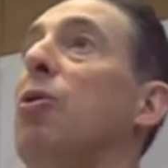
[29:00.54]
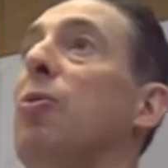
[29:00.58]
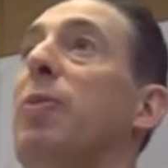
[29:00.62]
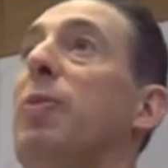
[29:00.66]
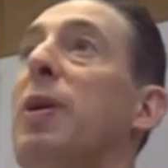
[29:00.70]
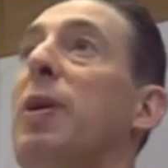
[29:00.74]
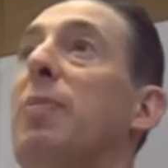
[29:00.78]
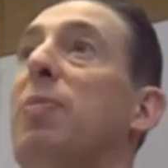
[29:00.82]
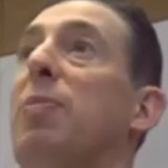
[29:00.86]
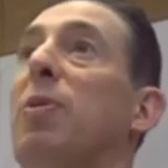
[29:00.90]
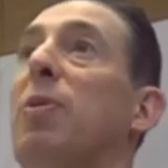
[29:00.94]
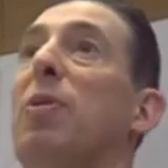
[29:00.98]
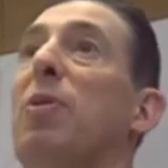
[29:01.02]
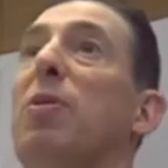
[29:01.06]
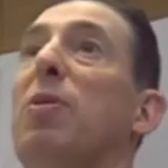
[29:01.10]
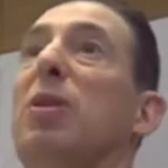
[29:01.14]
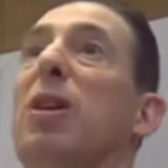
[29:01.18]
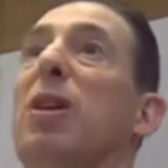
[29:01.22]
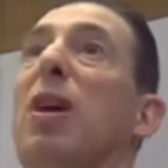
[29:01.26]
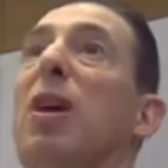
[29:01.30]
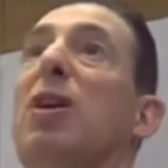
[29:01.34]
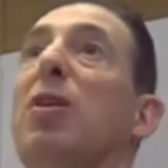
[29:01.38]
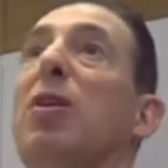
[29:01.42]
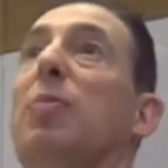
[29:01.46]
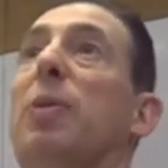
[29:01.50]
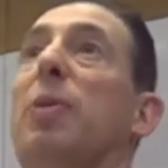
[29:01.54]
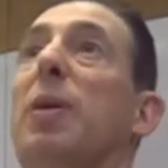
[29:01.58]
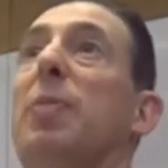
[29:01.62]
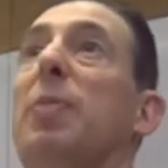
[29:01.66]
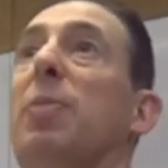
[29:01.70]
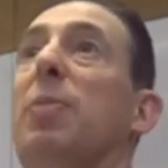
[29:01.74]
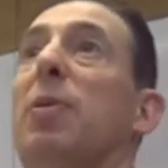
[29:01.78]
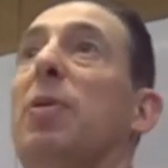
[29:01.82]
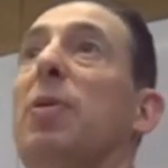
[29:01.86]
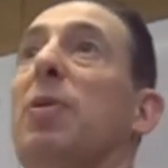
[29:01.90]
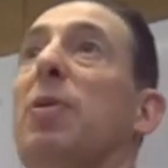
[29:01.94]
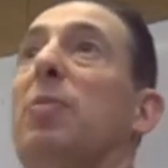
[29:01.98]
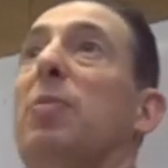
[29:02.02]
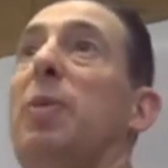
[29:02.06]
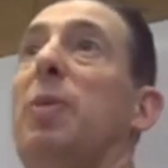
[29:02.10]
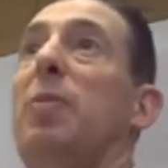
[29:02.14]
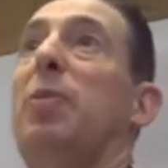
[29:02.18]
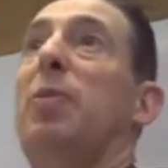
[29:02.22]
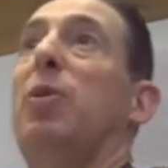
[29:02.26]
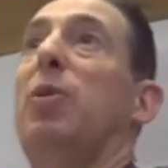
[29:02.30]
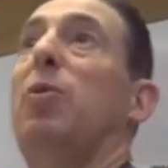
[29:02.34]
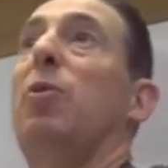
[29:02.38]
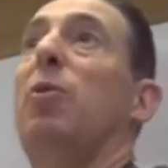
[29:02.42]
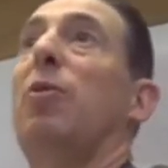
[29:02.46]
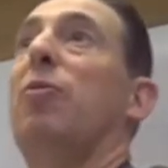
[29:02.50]
people, younger people,
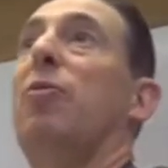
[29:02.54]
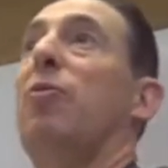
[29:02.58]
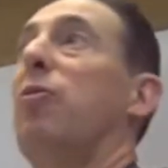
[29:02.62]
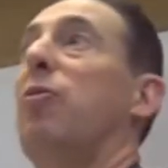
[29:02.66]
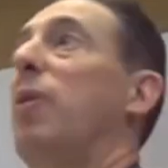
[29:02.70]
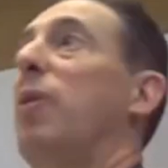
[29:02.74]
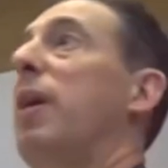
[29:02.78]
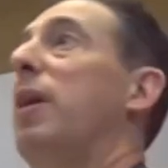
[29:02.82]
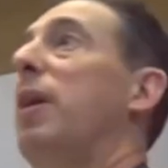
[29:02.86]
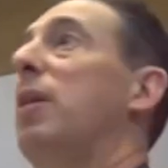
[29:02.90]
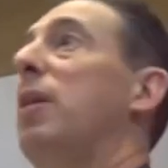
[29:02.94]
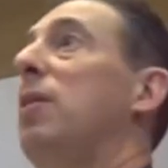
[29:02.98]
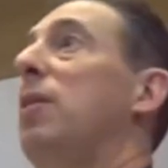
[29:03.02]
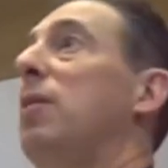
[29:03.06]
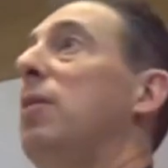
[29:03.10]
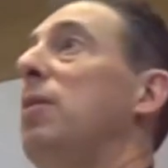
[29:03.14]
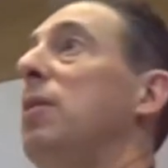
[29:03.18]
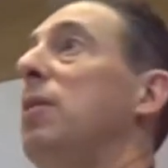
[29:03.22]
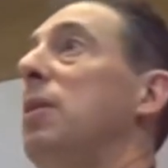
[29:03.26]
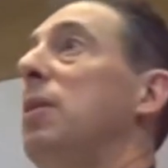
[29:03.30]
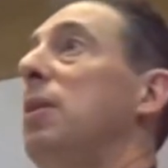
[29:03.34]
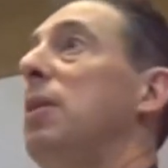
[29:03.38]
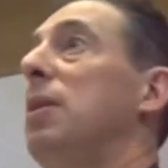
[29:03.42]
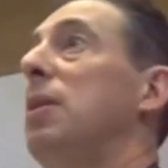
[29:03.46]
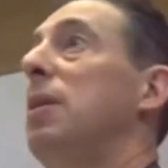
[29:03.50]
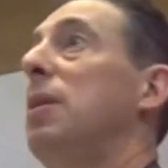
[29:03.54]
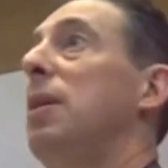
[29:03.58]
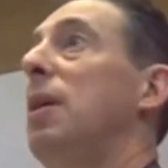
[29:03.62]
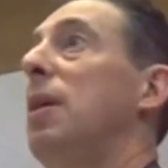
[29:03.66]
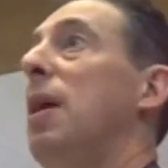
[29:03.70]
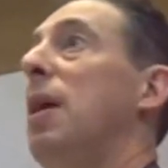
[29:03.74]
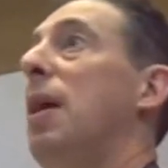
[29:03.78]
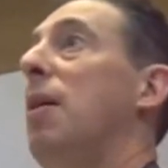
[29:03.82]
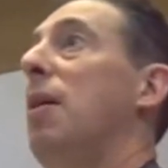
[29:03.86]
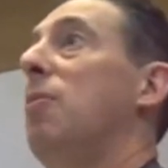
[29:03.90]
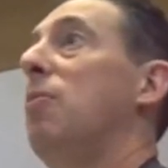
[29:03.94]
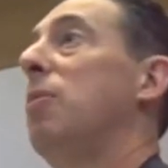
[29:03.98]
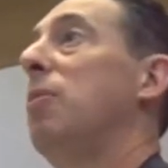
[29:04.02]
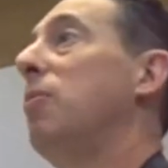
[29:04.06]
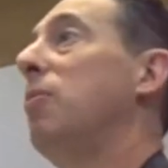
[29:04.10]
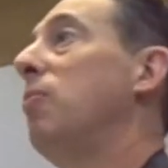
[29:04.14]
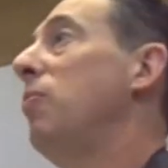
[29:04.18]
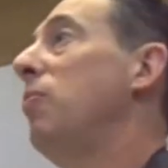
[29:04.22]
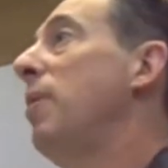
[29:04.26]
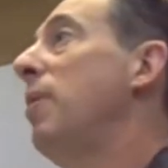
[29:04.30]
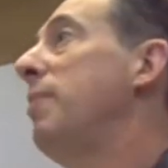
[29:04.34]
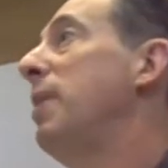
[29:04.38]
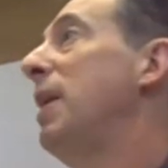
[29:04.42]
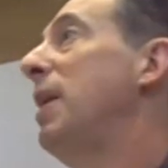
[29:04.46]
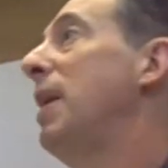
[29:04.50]
people who are frail,
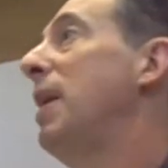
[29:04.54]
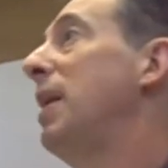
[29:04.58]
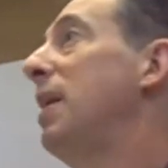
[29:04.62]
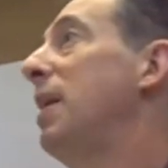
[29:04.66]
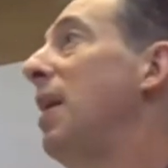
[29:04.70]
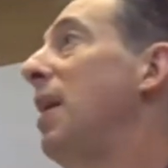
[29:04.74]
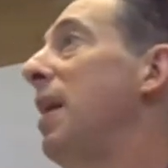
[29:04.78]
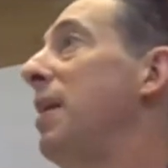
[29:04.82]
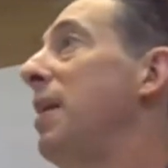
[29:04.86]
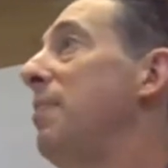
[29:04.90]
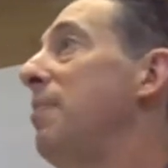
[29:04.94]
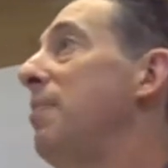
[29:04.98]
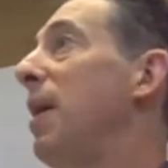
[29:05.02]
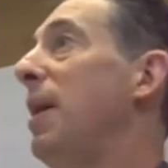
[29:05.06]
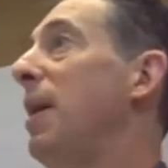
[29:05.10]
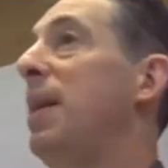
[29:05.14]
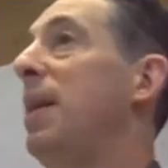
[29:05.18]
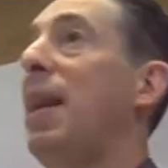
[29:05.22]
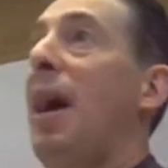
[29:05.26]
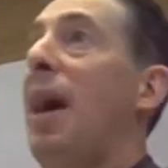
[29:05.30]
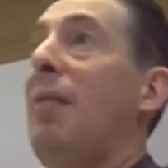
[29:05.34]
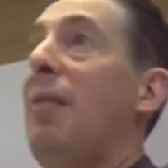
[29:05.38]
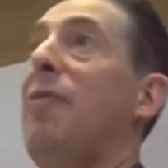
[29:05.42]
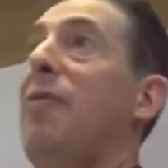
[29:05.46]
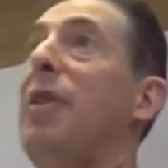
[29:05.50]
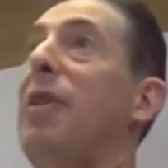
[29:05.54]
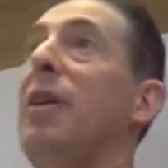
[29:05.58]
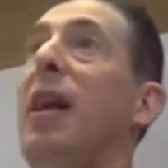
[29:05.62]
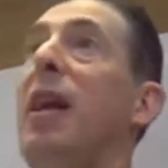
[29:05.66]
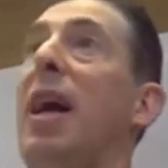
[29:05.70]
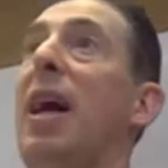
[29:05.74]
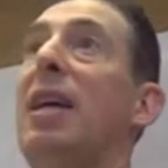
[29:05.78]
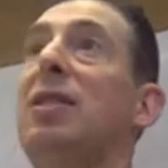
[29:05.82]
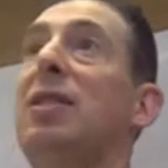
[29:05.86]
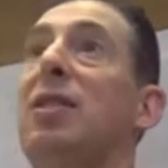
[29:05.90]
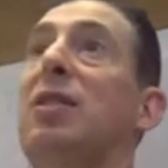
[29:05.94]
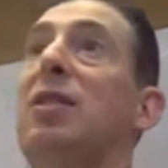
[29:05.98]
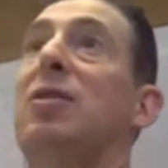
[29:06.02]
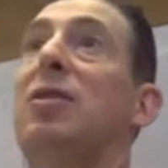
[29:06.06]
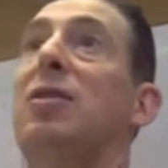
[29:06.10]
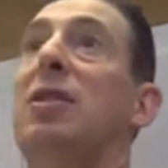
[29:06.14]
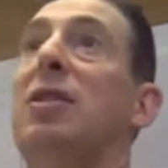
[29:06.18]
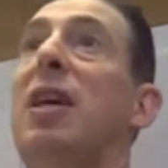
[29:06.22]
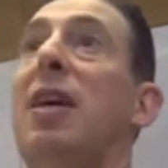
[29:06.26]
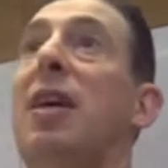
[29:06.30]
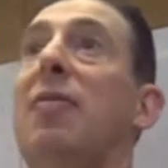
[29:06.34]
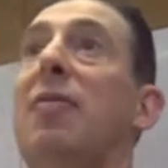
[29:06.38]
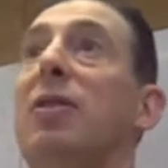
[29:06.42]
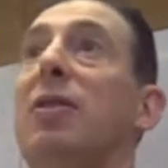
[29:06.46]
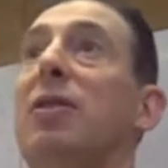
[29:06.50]
women at night might not feel as
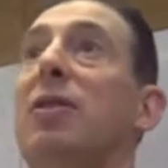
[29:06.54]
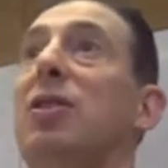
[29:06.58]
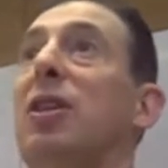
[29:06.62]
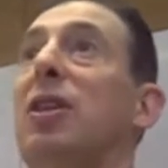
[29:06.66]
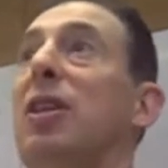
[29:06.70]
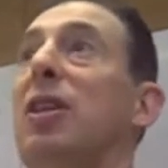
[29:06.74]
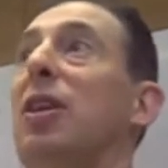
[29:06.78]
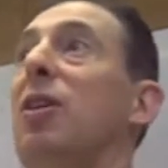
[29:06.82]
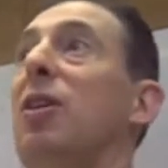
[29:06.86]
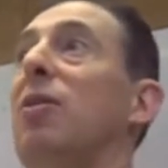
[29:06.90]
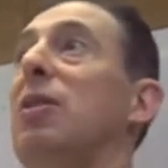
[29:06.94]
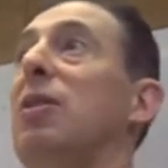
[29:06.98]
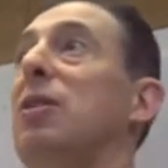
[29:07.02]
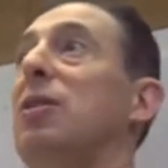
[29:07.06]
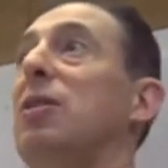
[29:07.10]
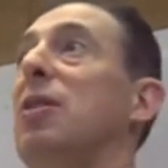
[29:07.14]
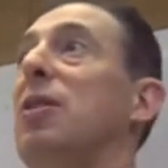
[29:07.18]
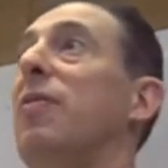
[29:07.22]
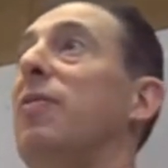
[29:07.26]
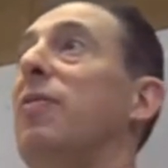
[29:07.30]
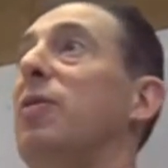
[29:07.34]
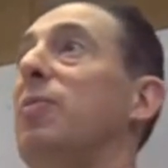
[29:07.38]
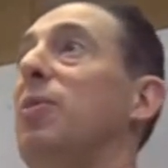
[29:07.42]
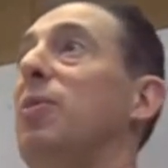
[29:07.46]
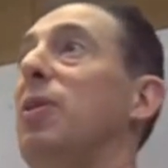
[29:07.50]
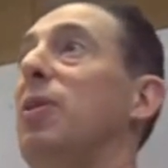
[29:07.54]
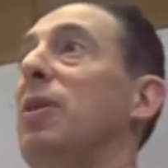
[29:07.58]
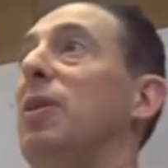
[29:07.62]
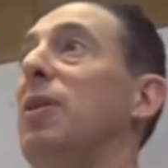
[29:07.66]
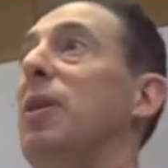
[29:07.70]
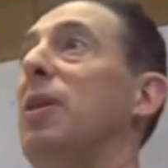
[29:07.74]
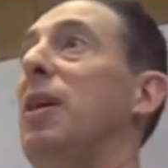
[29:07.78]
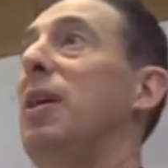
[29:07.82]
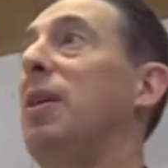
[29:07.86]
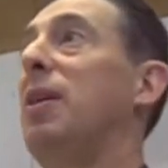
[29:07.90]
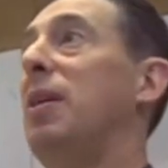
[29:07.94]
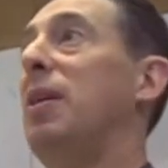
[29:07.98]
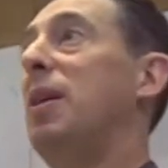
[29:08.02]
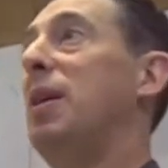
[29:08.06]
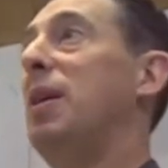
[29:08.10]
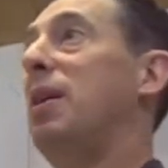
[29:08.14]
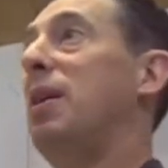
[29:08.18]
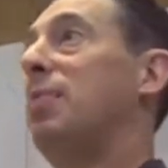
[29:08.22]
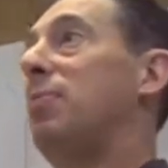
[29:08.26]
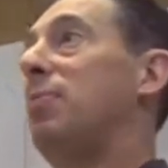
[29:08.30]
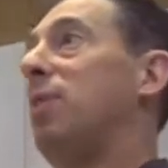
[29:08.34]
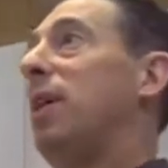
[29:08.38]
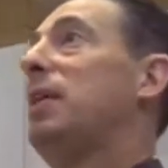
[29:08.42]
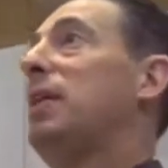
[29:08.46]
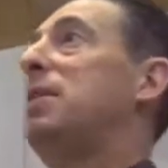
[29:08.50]
safe and secure and as comfortable in a
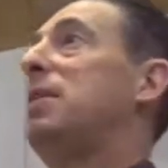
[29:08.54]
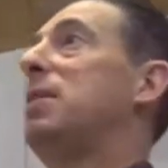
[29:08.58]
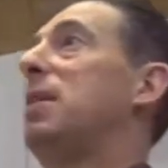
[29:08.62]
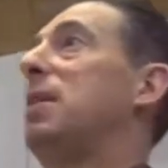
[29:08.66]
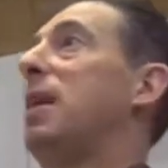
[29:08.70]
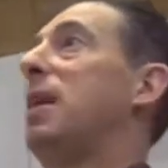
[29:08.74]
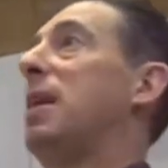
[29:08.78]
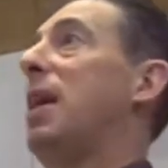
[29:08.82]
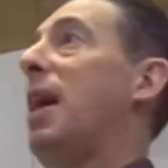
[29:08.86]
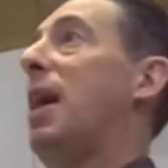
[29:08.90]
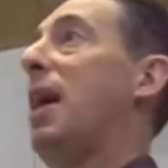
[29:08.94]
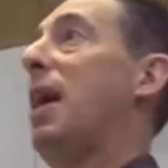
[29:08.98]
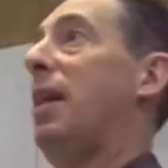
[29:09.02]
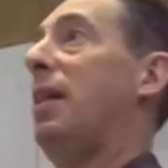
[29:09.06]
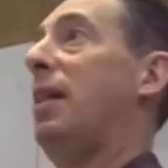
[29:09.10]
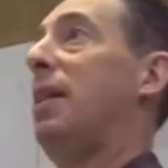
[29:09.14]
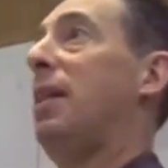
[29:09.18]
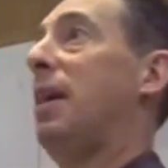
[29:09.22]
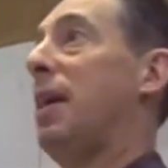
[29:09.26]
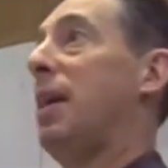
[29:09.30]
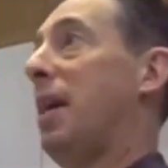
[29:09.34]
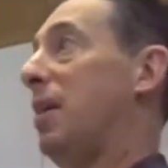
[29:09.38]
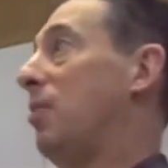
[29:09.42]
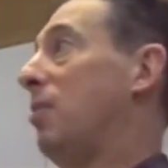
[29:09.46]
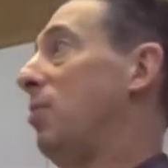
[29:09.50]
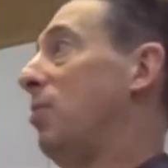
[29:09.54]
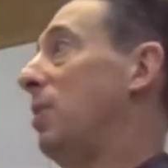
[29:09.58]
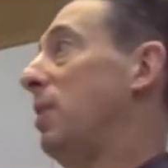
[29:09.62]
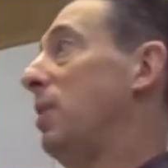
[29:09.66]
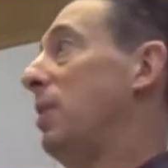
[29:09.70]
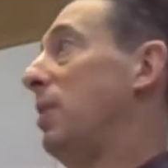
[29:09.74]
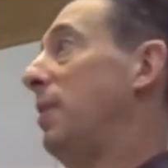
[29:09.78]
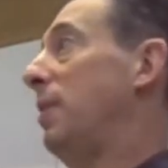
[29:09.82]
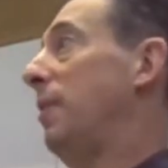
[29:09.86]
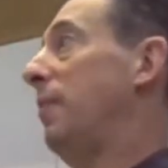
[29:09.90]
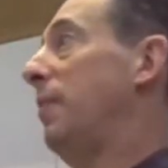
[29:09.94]
place like Englewood.